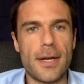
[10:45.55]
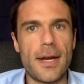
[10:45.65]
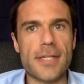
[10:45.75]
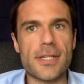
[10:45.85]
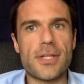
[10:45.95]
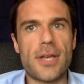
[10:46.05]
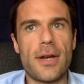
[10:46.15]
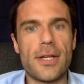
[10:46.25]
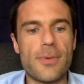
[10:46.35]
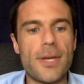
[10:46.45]

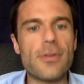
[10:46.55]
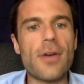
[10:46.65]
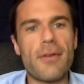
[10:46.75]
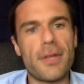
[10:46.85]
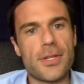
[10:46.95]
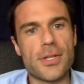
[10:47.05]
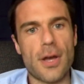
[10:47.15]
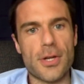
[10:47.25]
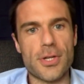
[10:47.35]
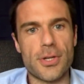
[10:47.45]
necessary is we need to have a
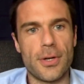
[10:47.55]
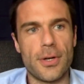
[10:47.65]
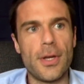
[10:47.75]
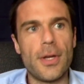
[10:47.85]
discussion